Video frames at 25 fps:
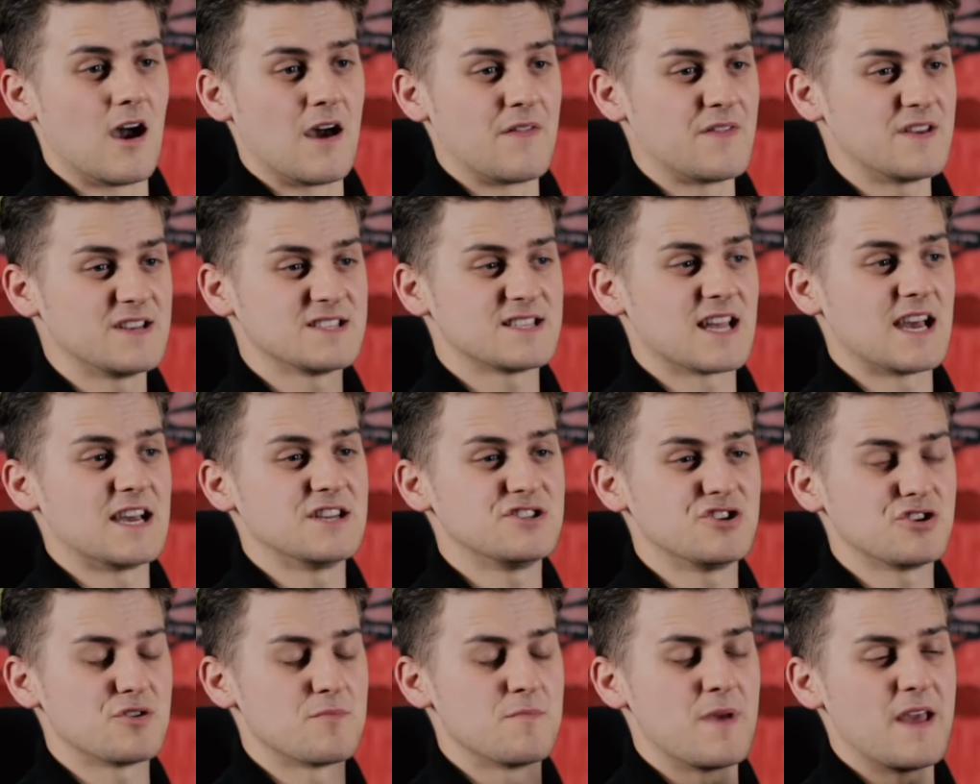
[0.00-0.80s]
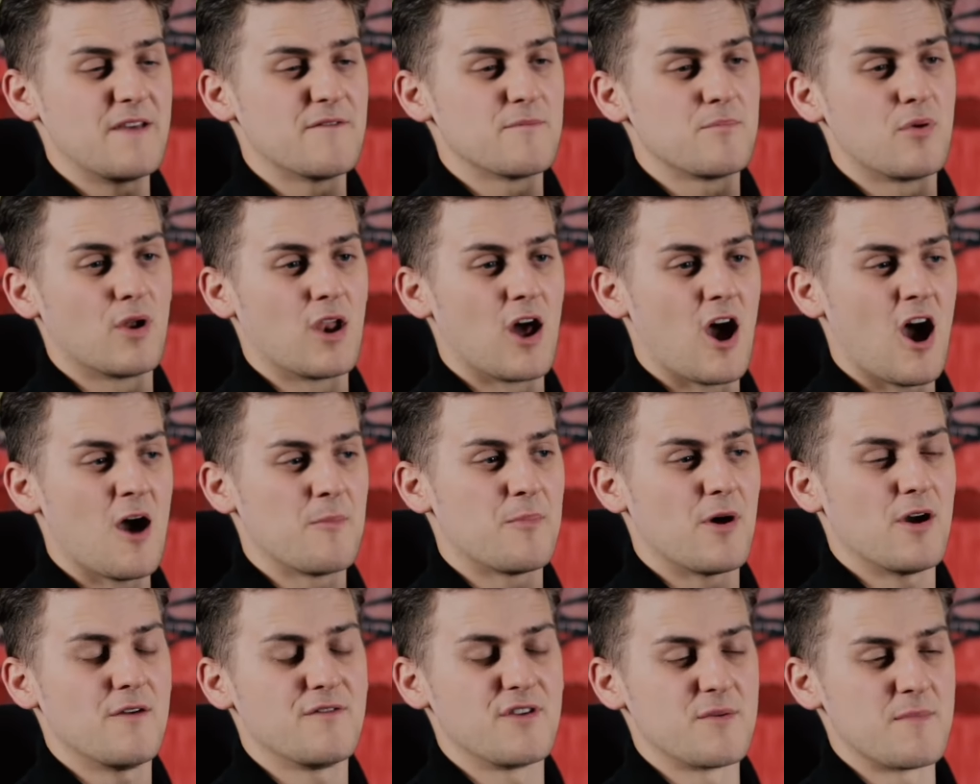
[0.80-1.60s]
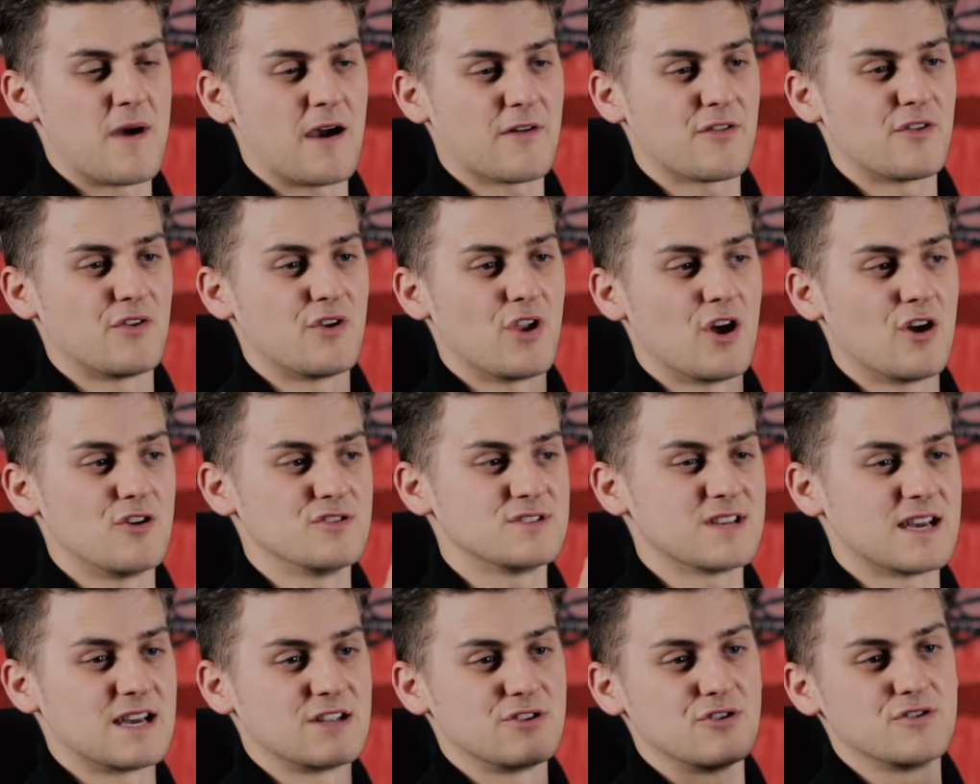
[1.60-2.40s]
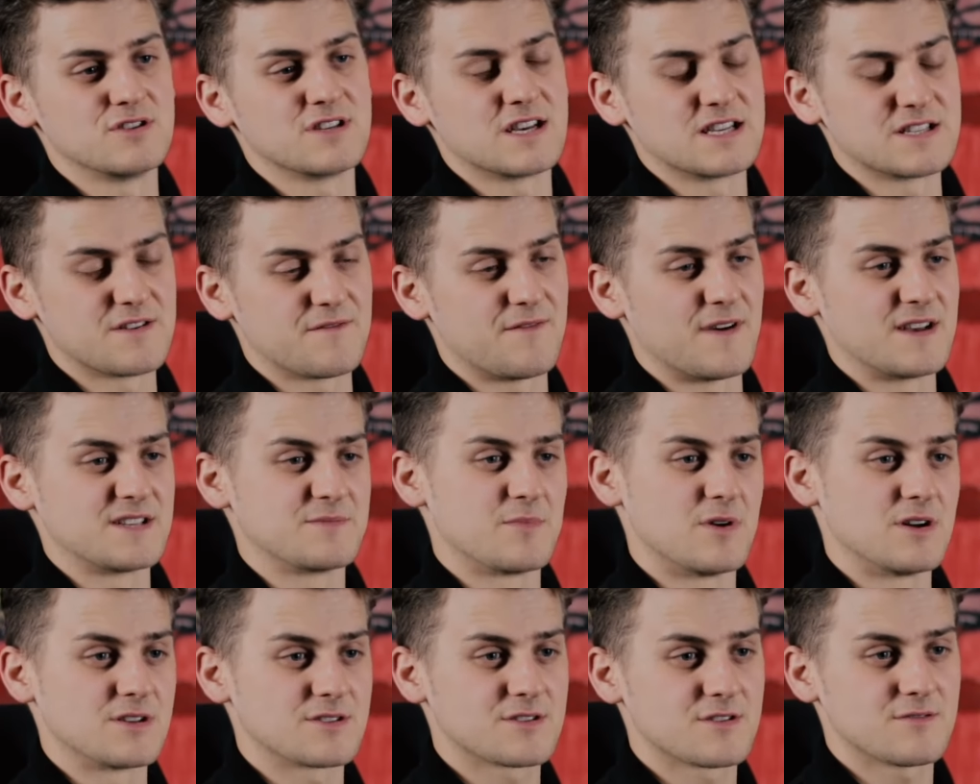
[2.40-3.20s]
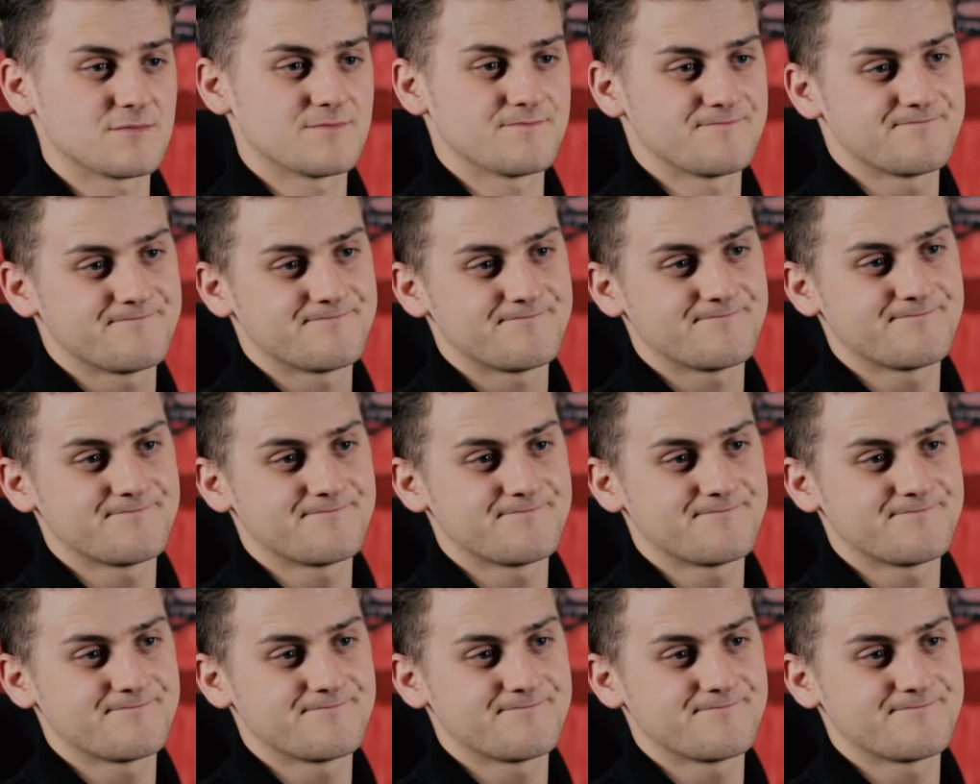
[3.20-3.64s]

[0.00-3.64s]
And these days you can even pull it up over your mouth and nose and use it as a face mask.